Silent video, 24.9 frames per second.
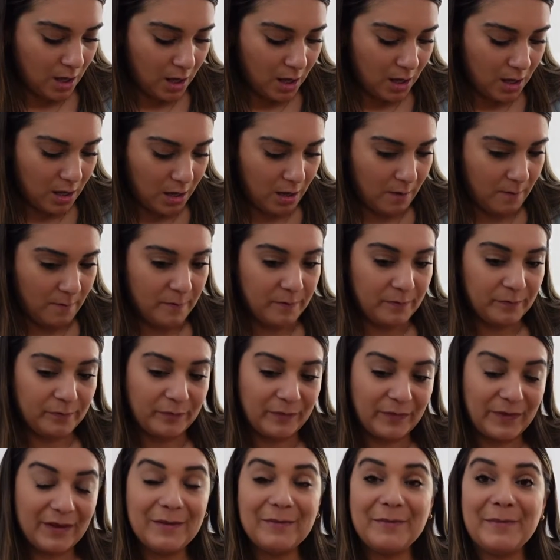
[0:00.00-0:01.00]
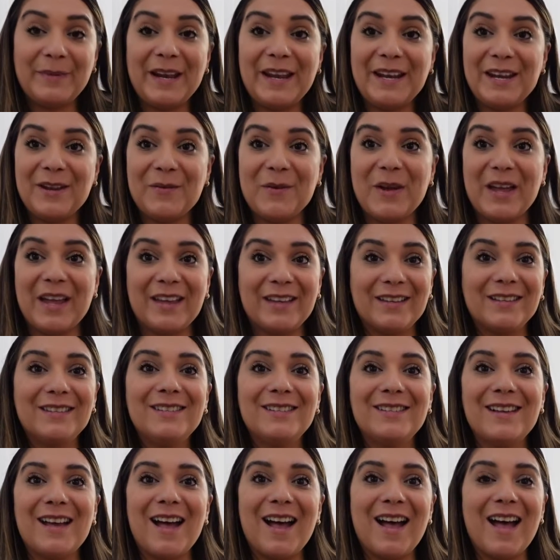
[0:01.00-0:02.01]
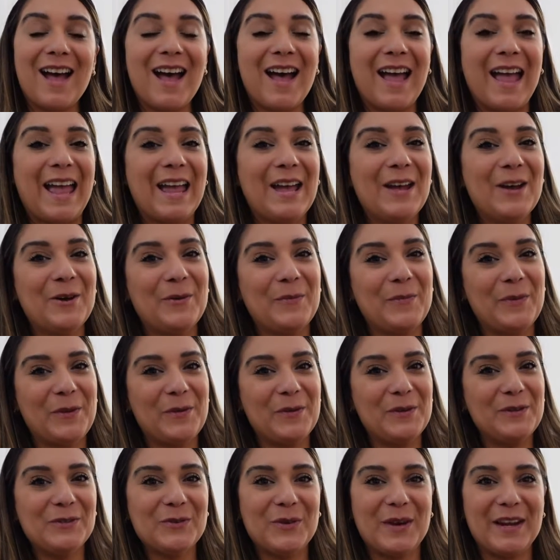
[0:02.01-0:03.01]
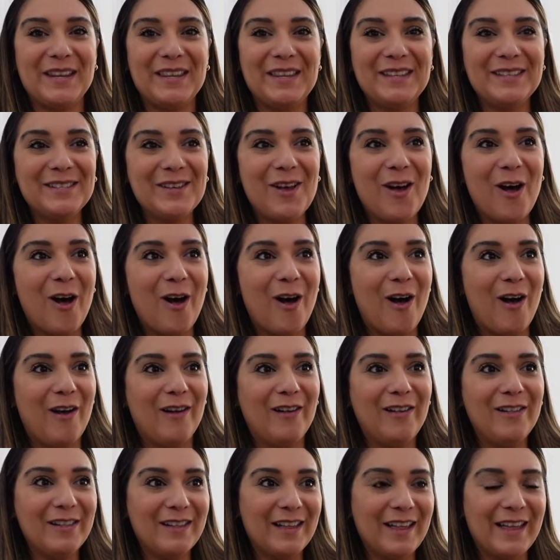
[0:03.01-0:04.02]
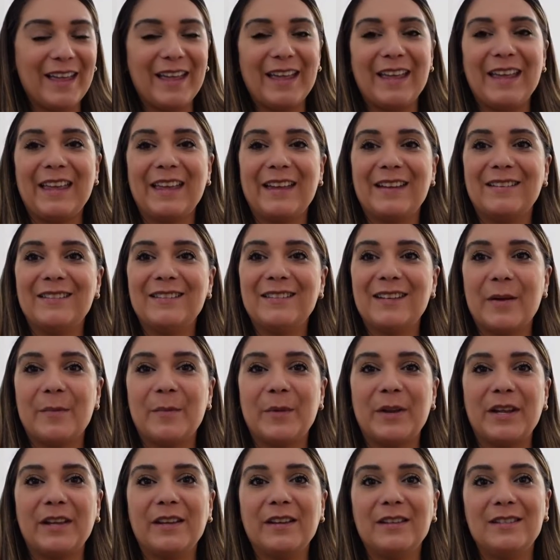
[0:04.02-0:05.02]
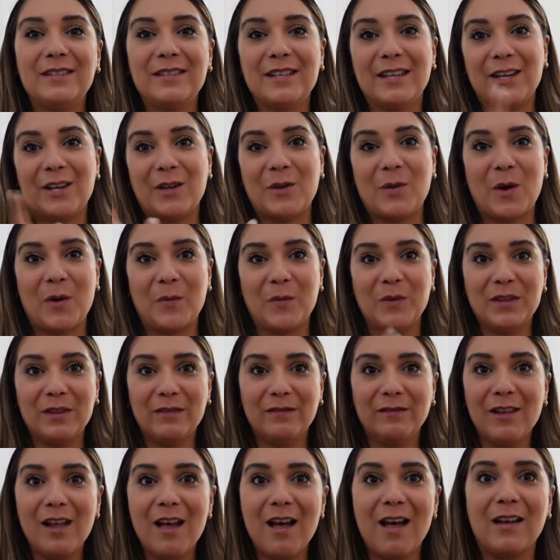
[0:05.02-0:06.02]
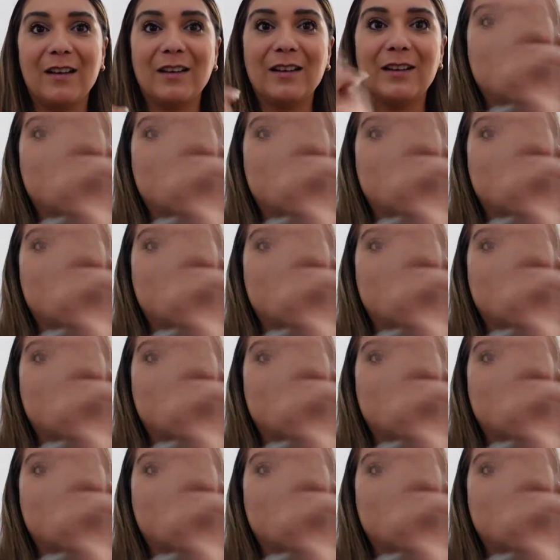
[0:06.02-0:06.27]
Um, but anyways, I hope you enjoyed this haul, and I'm going to continue on with the vlog